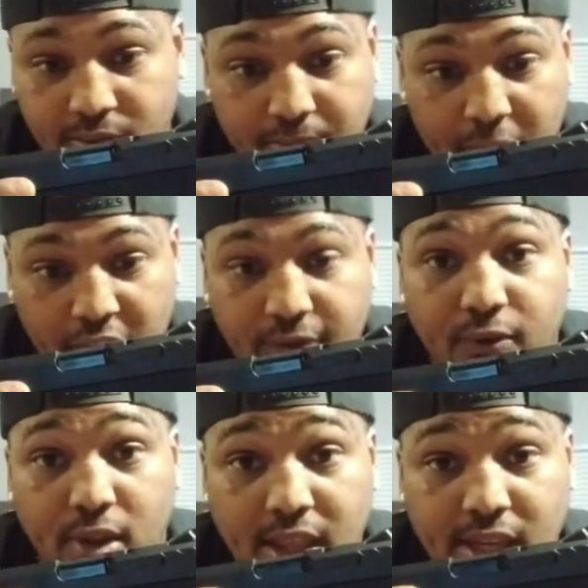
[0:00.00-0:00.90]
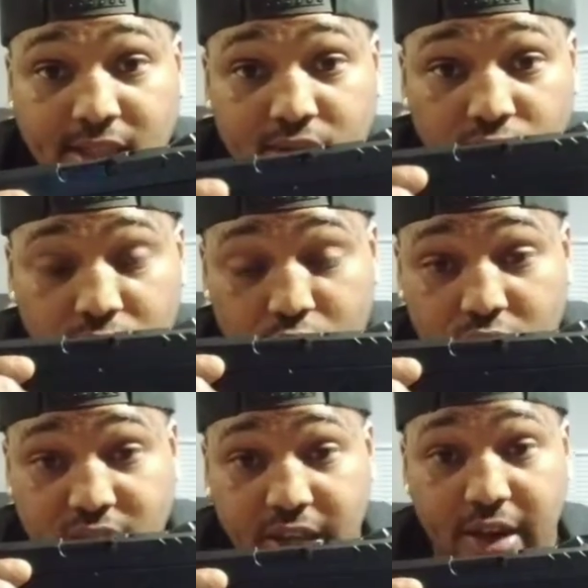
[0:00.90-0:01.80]
made for this
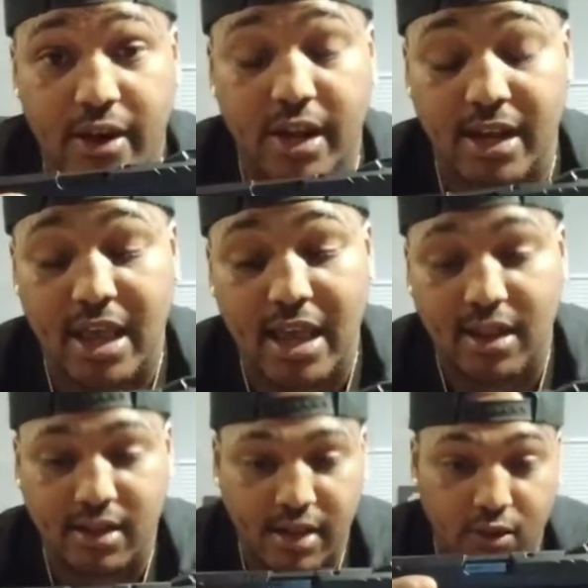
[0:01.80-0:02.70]
Ruger Security 9.